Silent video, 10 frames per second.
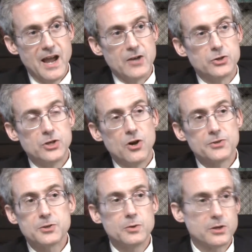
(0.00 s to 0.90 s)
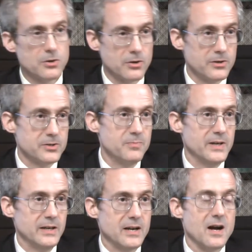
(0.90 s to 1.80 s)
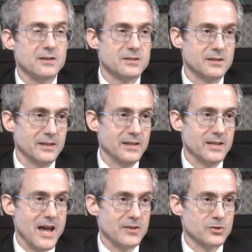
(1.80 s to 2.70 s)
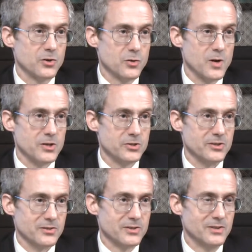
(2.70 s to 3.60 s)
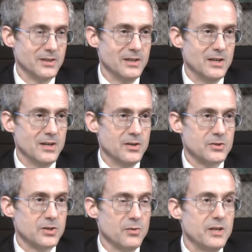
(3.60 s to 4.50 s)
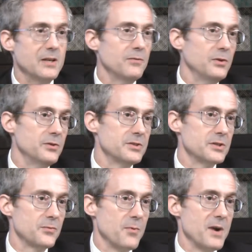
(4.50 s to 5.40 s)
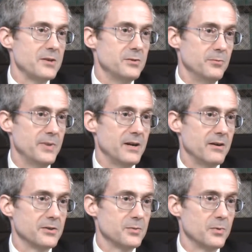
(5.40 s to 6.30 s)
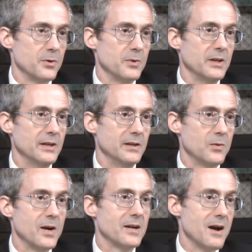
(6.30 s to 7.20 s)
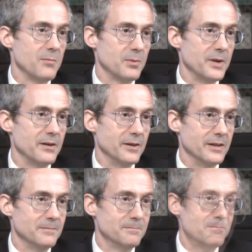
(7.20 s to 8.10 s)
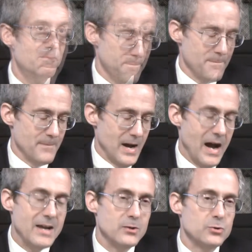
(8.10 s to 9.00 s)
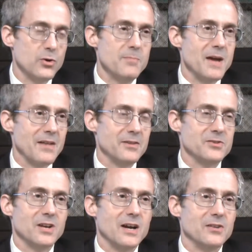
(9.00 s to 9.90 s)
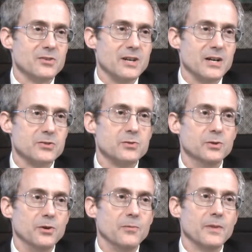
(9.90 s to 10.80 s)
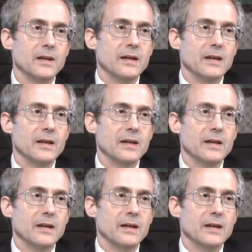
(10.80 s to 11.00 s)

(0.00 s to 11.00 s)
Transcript: and she also encouraged me constantly to ask questions. So the influences from my two parents were really quite complementary. I enjoyed math and science in high school,